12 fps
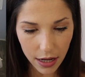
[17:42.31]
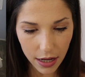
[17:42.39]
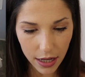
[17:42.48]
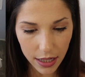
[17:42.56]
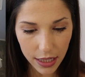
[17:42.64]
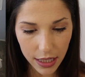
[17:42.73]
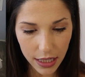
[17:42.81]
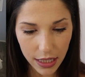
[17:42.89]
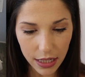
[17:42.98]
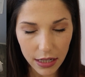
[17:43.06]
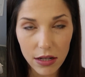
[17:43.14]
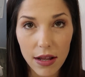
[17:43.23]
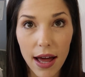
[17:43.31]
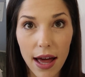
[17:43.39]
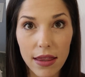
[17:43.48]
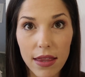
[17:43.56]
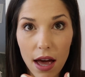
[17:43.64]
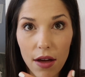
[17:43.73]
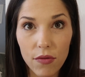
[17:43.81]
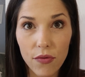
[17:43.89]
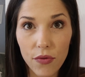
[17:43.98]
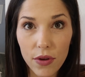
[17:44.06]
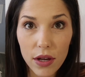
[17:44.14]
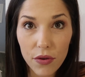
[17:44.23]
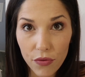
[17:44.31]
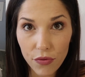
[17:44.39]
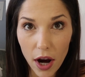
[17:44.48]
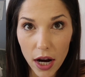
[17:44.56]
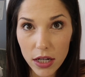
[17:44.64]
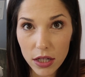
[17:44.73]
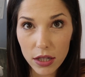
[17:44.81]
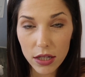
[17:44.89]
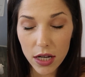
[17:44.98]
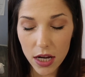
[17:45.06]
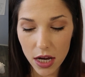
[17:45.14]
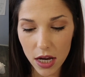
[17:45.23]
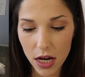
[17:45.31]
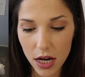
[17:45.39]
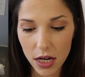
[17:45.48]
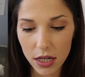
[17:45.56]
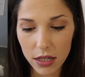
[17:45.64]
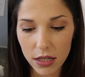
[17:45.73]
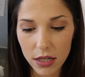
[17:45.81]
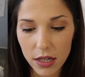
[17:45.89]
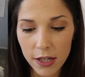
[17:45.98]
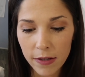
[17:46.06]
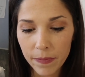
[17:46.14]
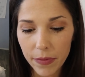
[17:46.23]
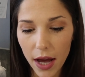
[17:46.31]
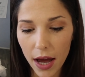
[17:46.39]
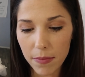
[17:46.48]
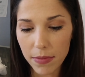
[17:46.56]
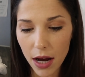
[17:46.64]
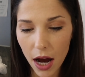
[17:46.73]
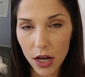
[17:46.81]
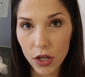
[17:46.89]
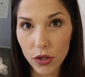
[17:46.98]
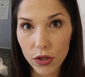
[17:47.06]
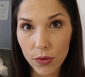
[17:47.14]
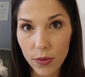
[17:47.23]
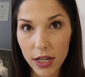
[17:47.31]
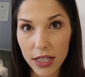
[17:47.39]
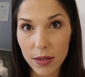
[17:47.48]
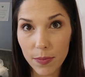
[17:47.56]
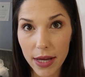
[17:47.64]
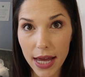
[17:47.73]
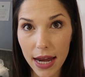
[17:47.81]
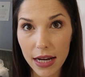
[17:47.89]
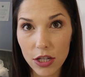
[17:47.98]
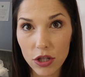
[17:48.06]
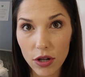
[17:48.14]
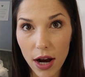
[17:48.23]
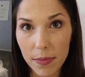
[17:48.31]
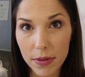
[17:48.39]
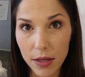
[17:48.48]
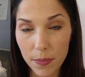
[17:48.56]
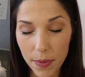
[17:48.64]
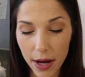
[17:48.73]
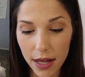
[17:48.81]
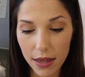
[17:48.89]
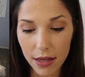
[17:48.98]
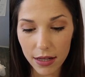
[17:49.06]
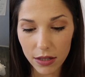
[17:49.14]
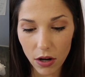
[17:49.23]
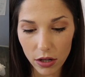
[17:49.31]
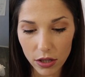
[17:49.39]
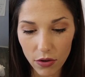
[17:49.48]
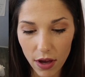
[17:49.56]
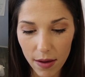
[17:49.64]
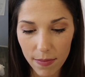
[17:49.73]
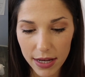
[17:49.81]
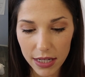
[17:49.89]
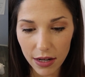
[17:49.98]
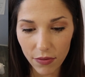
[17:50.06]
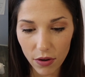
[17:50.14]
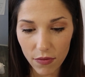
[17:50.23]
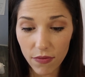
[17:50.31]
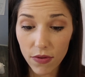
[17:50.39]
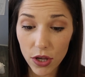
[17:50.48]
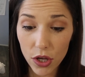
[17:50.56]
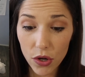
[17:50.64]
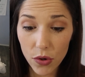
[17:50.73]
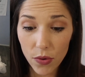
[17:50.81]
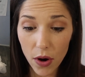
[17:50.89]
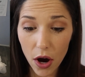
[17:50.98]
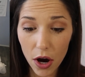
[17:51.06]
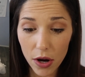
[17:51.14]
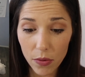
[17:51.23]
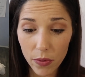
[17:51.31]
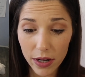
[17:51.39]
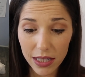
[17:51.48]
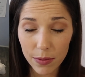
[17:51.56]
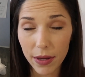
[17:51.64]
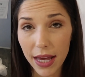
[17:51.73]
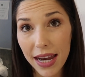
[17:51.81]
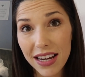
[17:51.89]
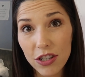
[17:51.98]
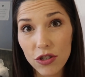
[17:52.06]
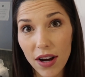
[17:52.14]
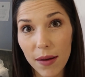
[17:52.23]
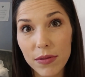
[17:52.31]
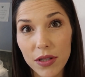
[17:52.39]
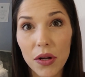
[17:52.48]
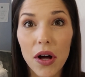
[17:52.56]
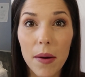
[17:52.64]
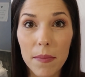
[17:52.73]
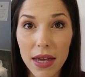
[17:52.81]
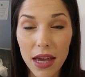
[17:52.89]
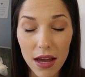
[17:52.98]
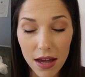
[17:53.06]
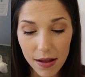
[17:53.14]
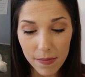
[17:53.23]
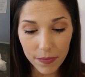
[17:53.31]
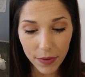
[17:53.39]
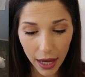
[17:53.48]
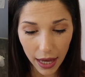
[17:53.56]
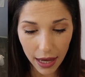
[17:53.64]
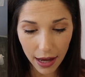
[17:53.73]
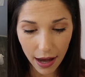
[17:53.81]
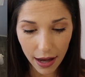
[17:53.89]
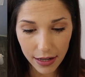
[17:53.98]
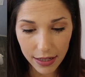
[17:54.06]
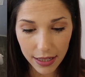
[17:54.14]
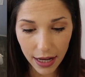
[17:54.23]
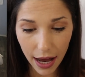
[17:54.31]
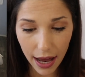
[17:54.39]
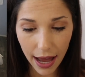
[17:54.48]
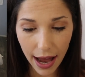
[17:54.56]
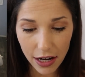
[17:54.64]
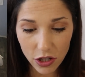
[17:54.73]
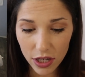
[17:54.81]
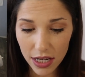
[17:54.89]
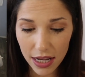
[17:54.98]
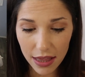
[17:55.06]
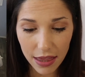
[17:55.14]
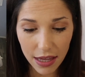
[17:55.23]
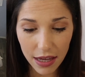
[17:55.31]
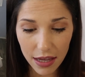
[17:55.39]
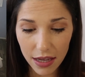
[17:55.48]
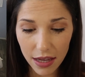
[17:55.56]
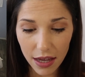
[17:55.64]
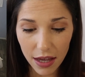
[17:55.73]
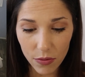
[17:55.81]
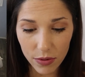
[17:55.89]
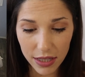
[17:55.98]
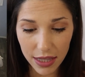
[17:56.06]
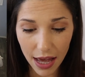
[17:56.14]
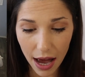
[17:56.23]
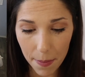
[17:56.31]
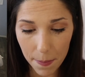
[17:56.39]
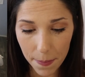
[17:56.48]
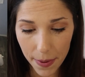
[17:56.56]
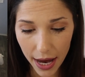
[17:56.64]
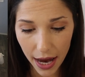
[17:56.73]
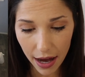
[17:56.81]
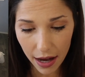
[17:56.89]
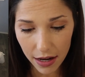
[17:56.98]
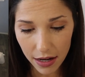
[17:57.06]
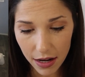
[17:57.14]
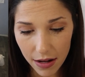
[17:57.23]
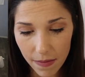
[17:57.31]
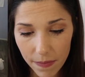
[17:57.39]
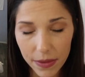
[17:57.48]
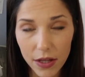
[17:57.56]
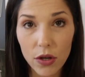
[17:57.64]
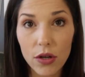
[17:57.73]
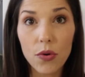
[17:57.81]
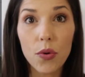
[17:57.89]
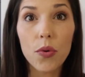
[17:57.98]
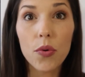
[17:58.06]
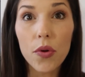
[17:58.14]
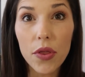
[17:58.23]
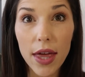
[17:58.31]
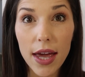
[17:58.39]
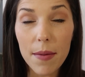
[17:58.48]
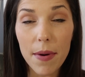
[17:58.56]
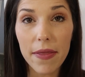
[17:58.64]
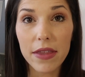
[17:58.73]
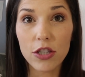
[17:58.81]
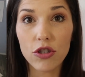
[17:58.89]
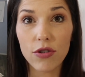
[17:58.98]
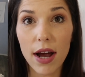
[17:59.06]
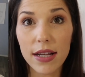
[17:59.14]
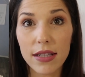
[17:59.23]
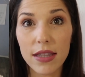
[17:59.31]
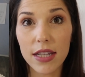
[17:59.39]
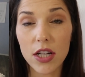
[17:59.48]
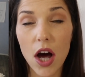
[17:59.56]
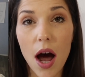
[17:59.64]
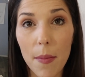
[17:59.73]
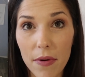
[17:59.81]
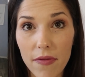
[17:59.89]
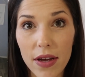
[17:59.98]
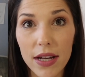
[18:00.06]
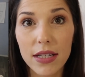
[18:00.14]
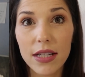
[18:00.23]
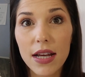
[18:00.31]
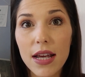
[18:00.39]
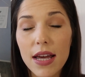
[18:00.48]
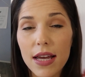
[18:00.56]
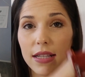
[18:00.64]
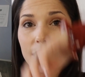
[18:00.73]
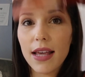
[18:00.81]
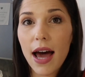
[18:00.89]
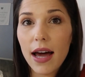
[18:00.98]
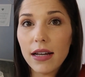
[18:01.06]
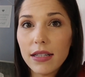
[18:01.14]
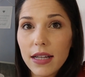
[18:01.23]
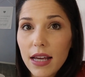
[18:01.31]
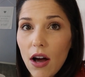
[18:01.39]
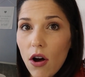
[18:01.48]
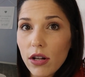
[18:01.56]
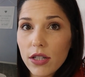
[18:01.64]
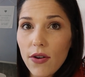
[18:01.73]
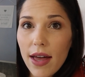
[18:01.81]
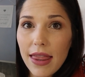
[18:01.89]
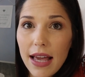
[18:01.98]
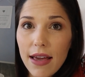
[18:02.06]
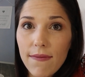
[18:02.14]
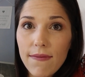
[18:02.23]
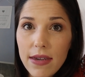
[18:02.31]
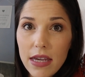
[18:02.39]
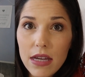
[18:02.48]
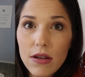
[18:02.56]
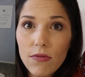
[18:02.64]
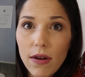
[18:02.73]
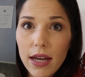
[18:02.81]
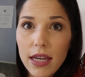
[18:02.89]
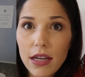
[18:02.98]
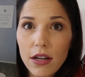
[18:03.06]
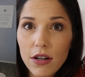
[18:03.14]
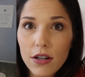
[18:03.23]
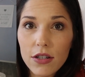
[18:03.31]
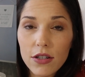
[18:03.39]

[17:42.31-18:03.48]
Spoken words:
it still had that V front, and I'm not used to wearing spaghetti straps, but this also gave me a different view on what spaghetti straps look on me, and I actually didn't think it was that bad. The cool thing about this dress, the top of it, is that it also had like a V right here.